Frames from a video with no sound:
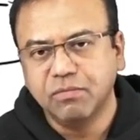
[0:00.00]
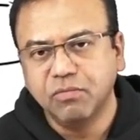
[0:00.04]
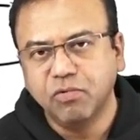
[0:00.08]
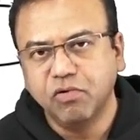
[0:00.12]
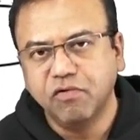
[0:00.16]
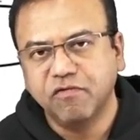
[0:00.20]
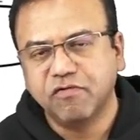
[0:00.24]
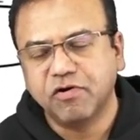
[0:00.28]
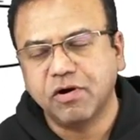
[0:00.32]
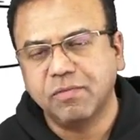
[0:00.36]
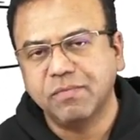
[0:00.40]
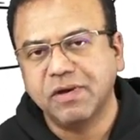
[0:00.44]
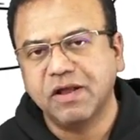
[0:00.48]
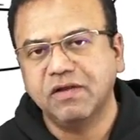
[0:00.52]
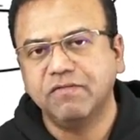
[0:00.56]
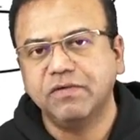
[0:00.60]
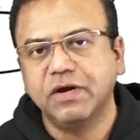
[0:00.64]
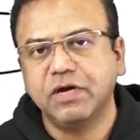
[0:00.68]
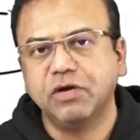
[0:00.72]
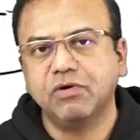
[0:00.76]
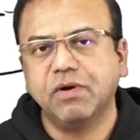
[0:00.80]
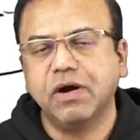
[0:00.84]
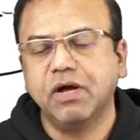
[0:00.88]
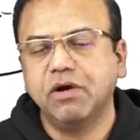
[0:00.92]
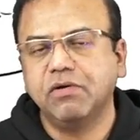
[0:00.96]
move from
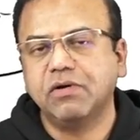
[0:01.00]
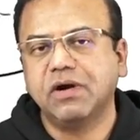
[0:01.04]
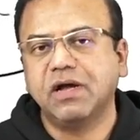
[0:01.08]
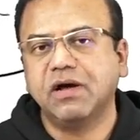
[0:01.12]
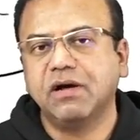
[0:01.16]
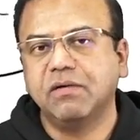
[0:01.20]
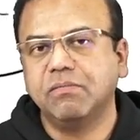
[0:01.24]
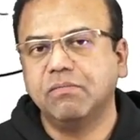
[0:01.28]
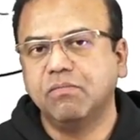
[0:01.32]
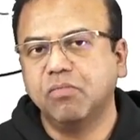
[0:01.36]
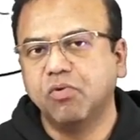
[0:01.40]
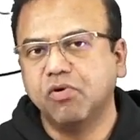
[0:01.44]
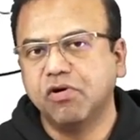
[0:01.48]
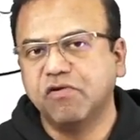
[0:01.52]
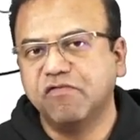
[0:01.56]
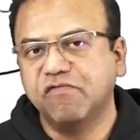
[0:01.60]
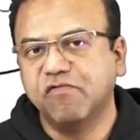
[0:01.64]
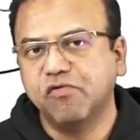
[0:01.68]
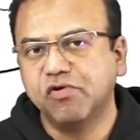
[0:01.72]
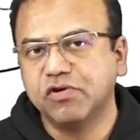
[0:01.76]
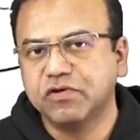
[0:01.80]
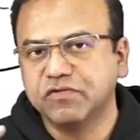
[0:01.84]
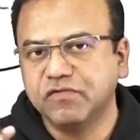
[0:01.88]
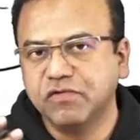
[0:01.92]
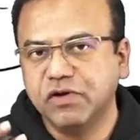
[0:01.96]
LV to aorta more
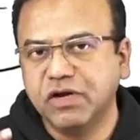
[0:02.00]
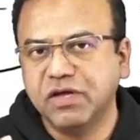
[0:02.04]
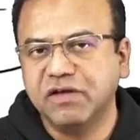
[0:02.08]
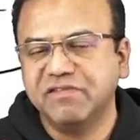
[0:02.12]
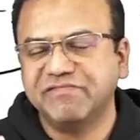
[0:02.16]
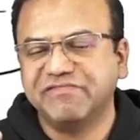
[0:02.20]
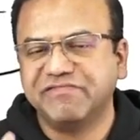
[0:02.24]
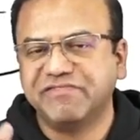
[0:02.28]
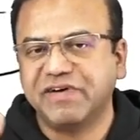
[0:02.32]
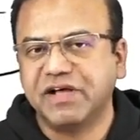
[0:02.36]
forcefully,